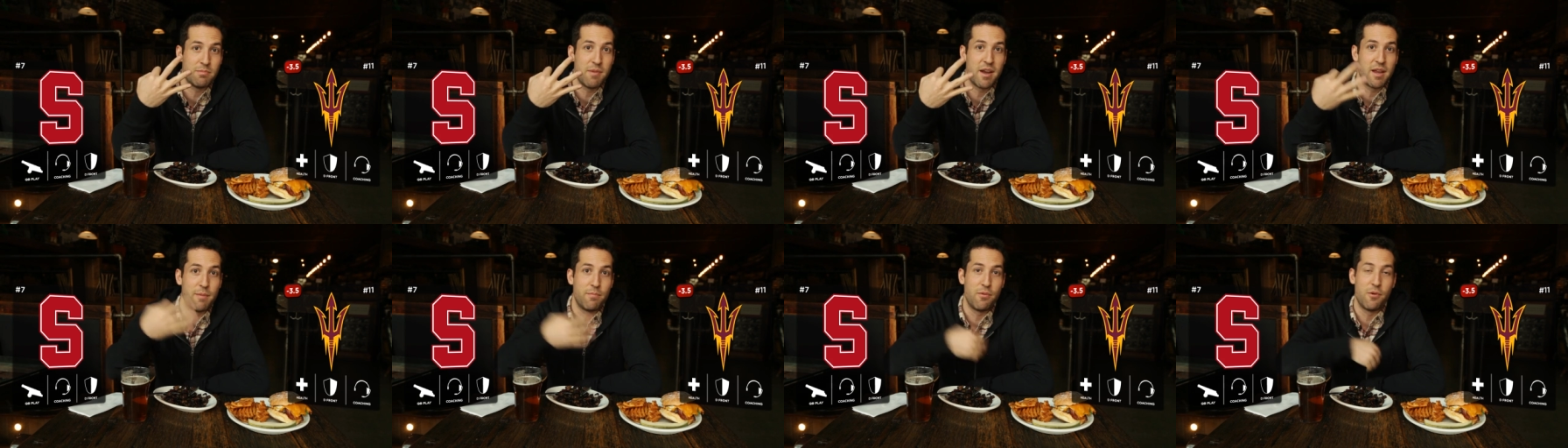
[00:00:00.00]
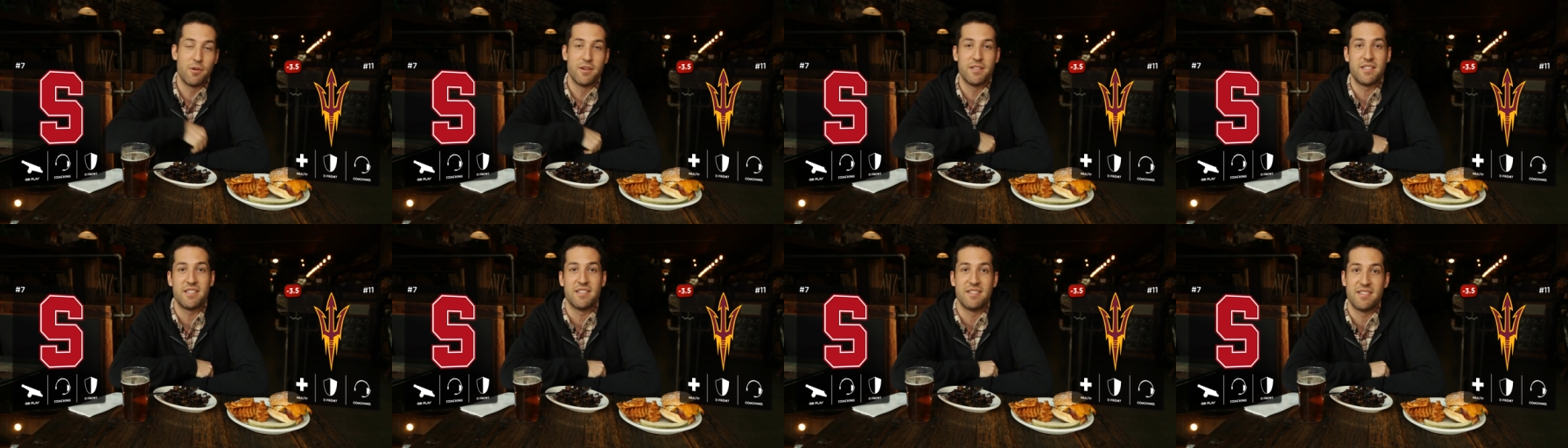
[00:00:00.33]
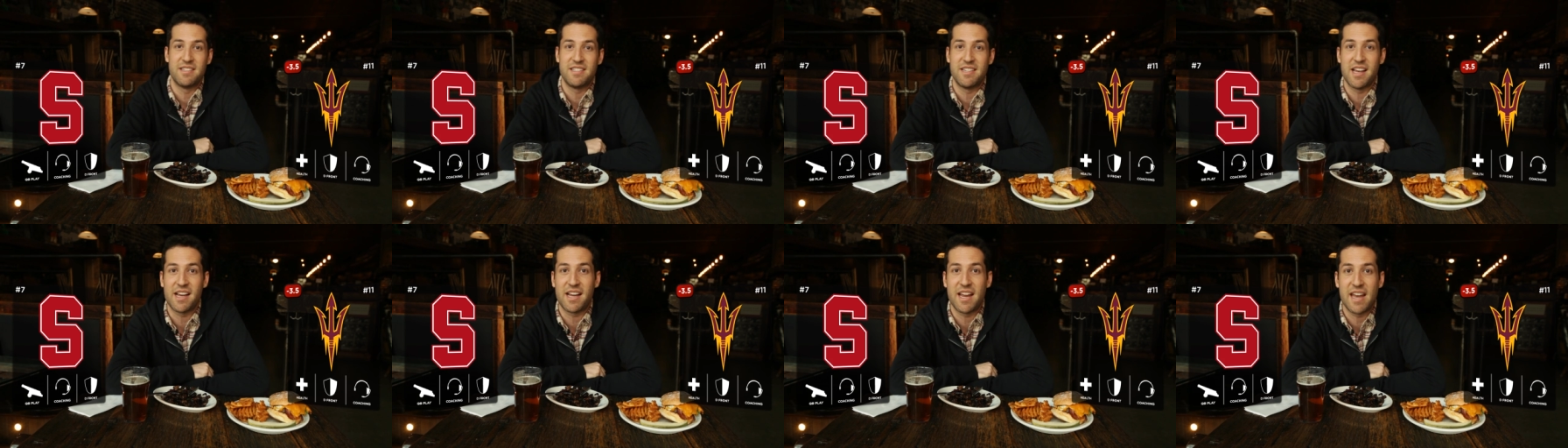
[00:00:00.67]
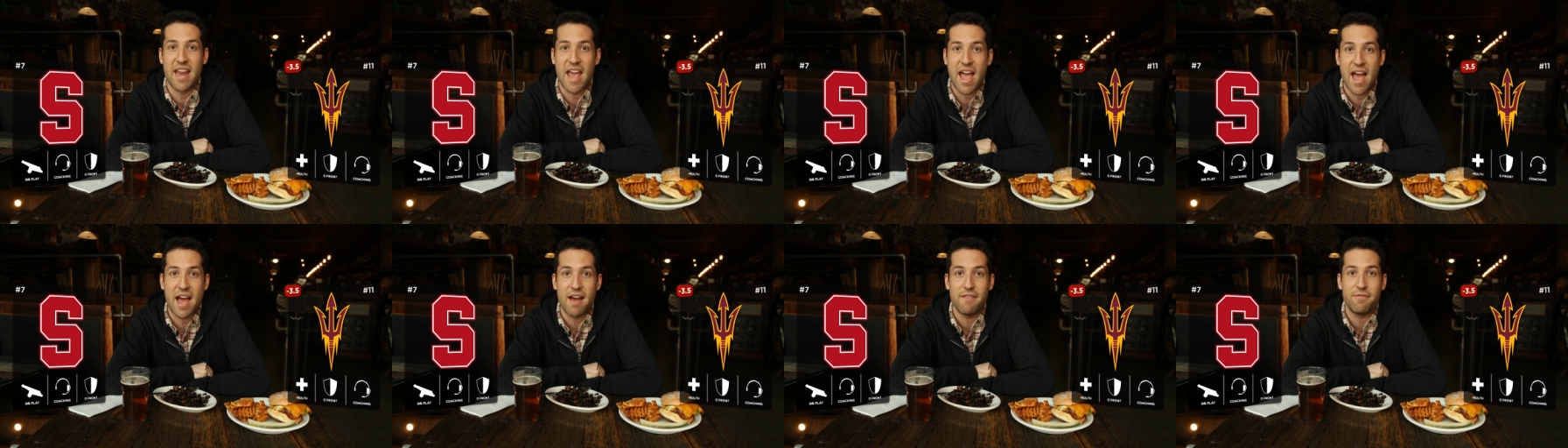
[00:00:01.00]
many points in the
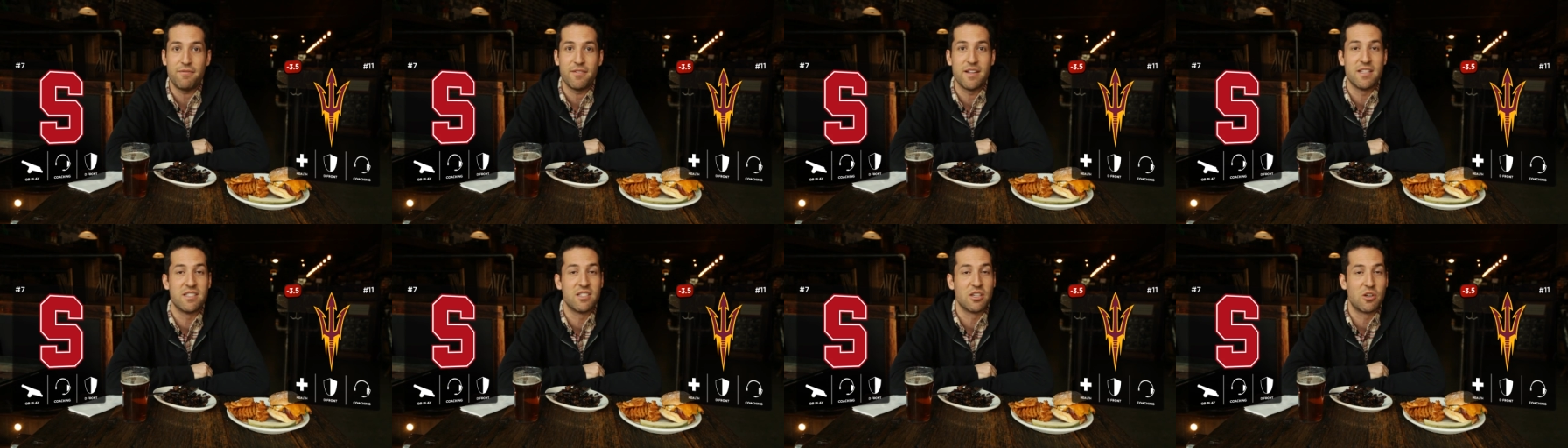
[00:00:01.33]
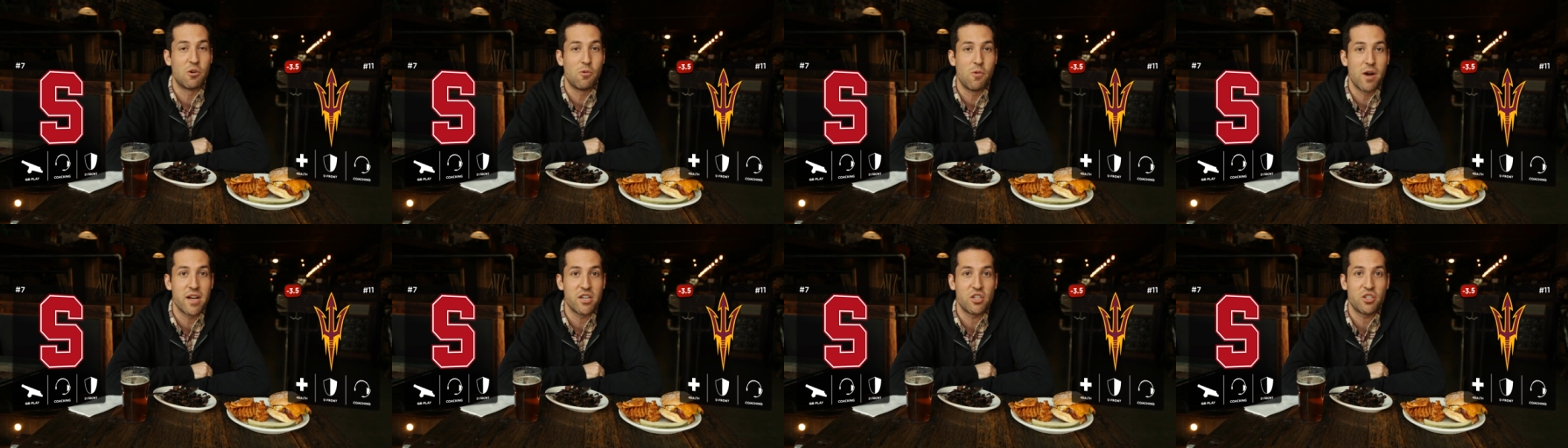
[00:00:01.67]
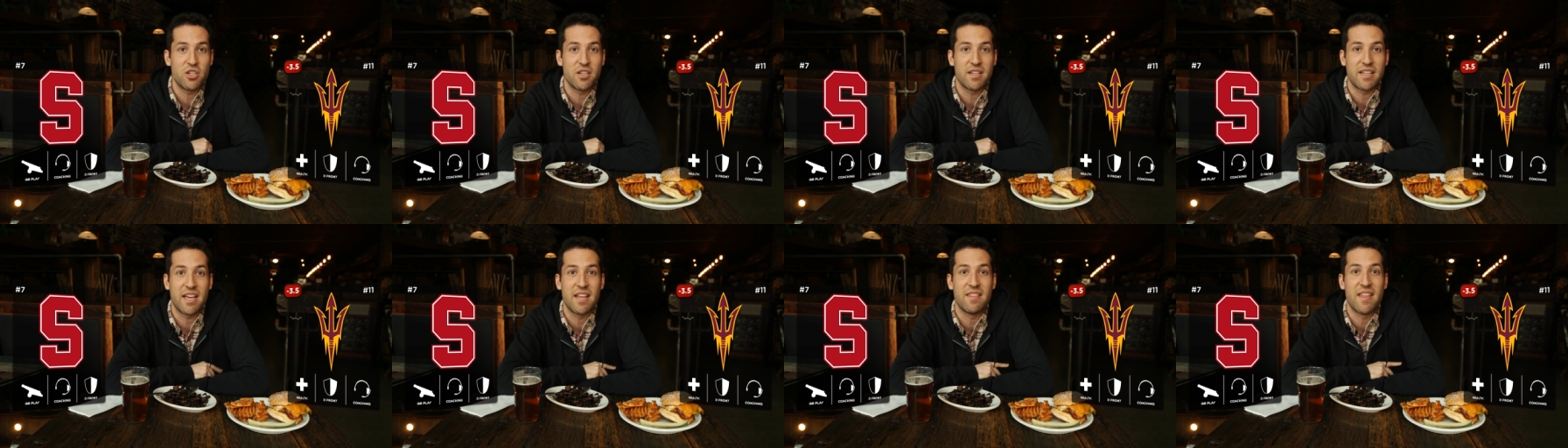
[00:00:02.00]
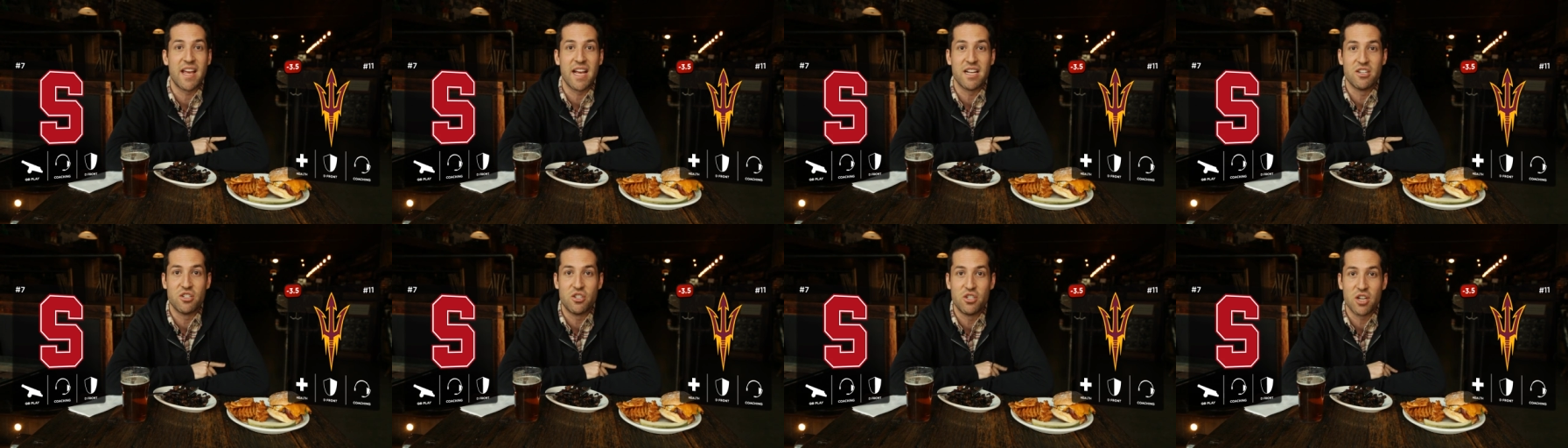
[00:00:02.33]
second half, it's a question. Can
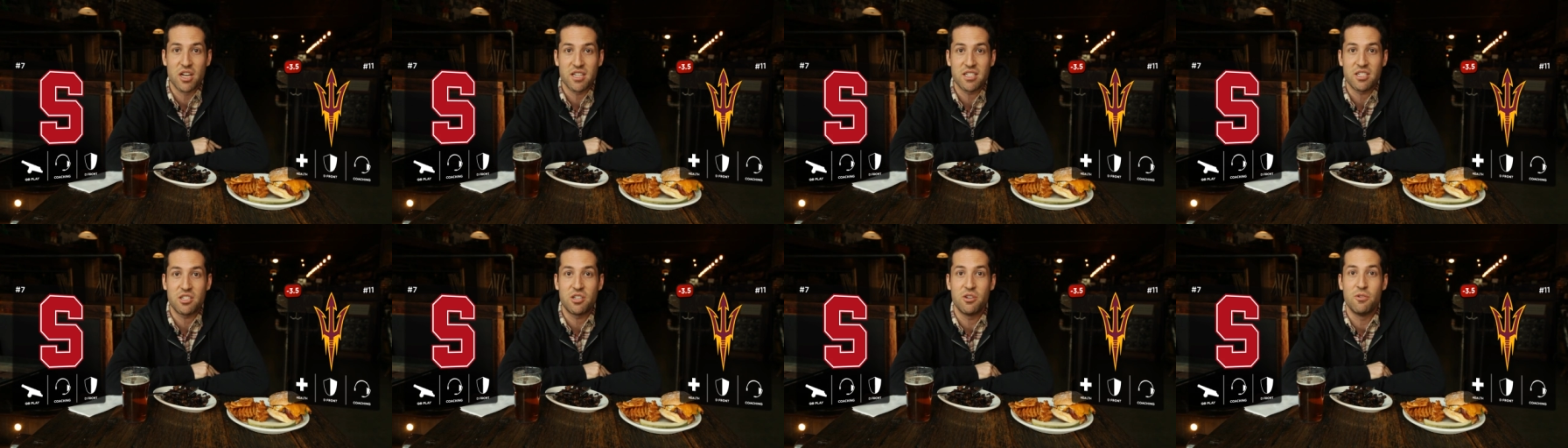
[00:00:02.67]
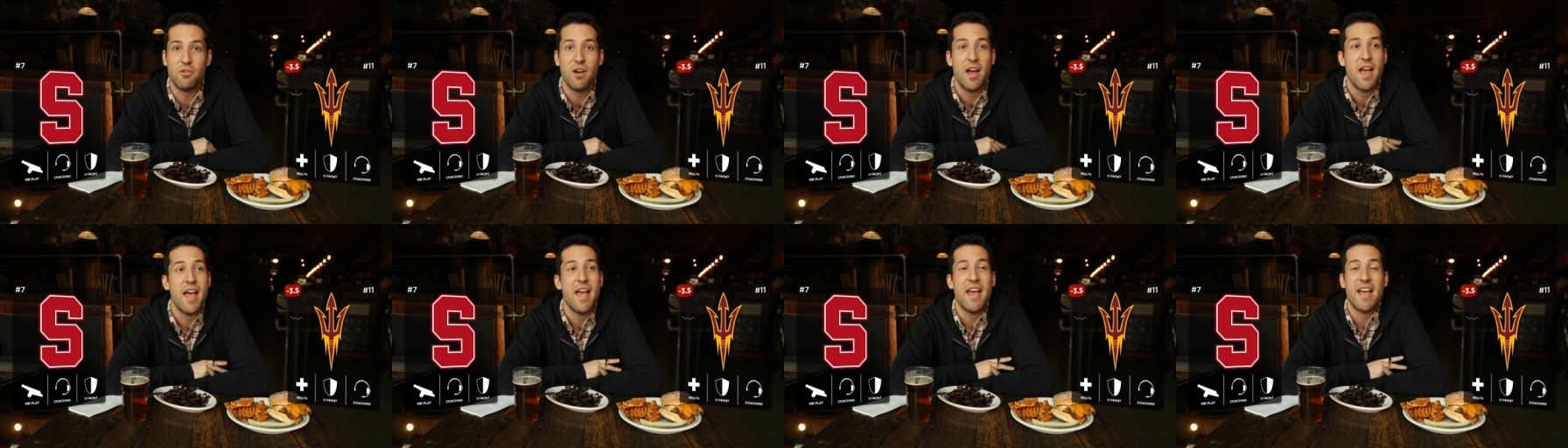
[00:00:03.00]
they adjust to?